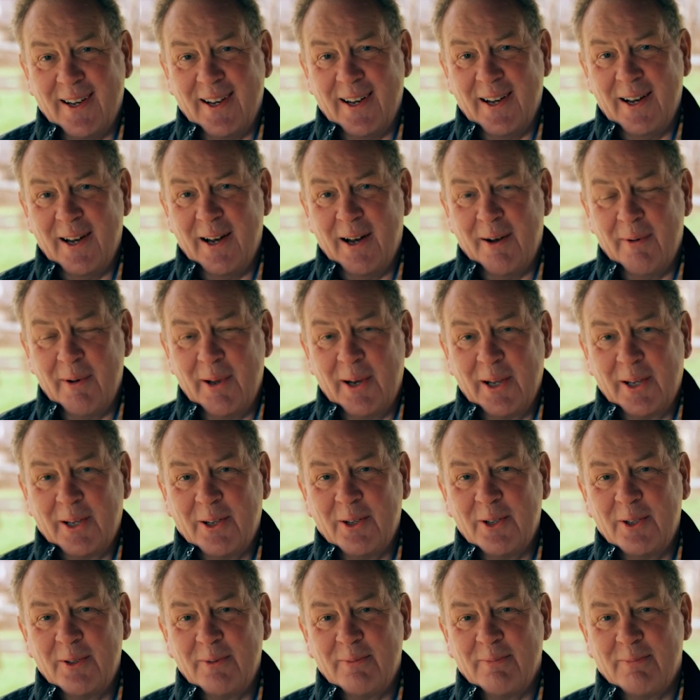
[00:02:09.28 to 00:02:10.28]
Uh, I mean, it
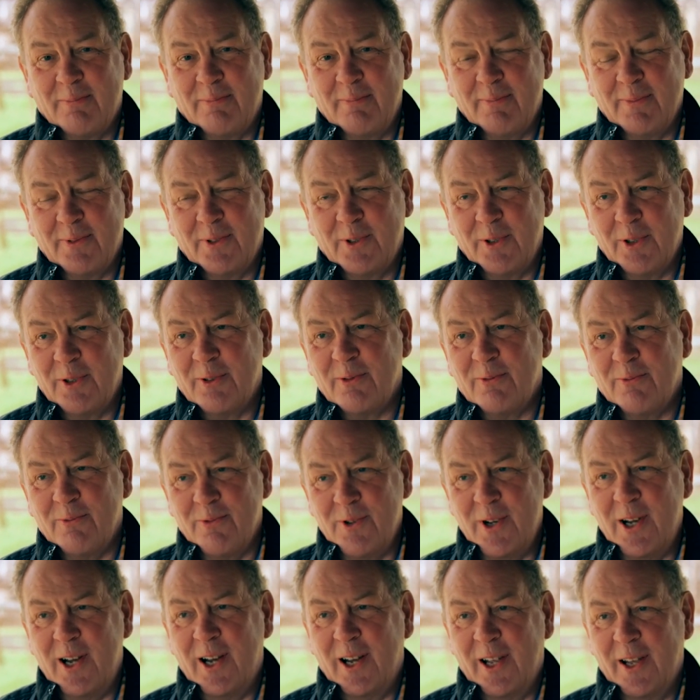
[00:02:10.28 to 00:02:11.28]
couldn't couldn't
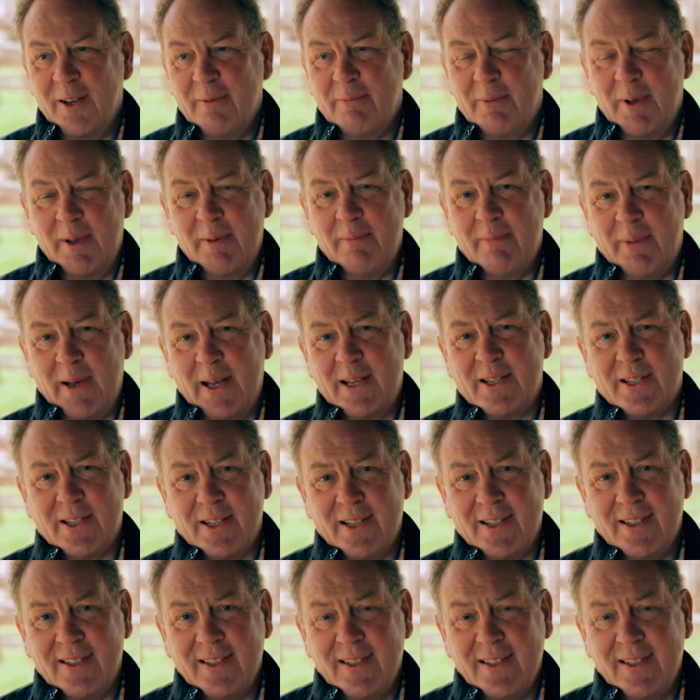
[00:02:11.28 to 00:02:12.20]
really have been better.